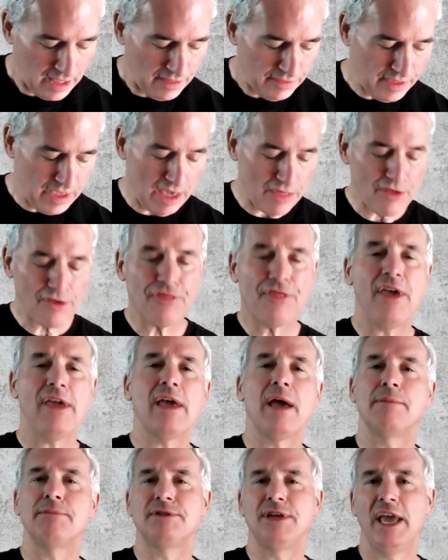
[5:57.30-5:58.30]
The other
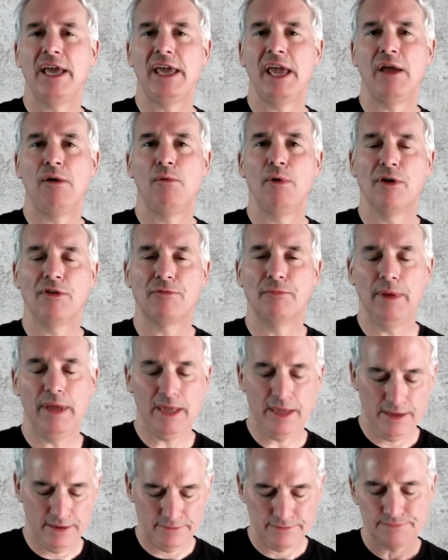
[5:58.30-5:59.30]
thing I'm taking with
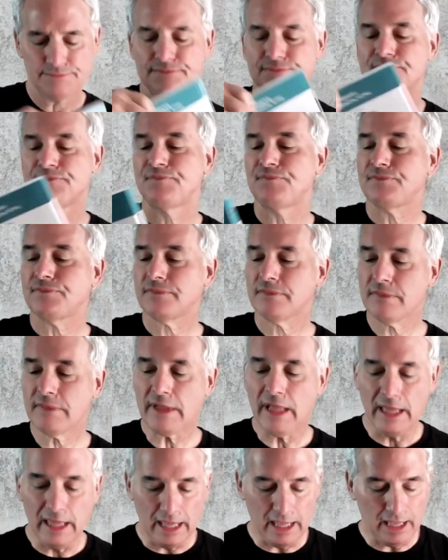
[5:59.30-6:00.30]
me
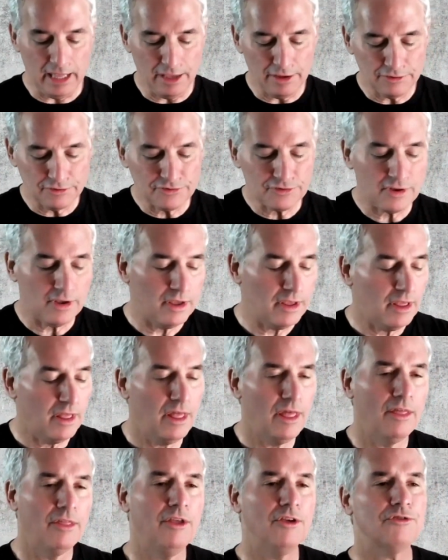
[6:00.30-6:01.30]
is
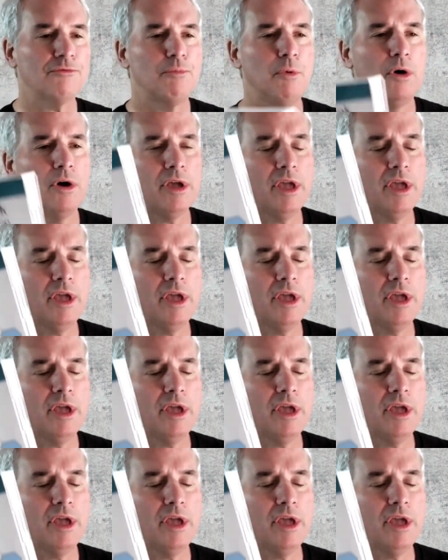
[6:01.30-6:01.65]
this book